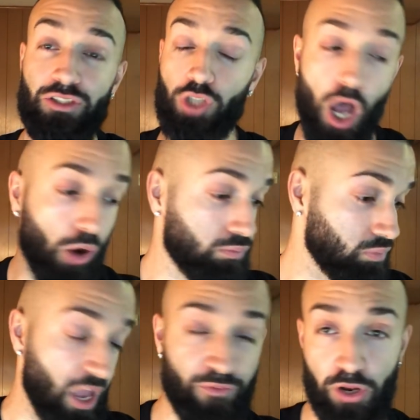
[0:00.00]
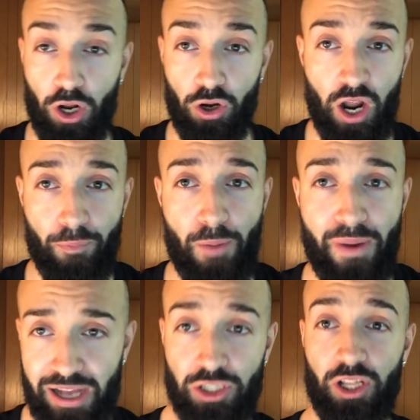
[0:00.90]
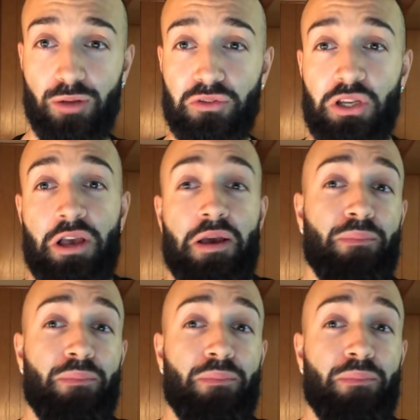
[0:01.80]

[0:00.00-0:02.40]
So if you don't know how to play pendulums,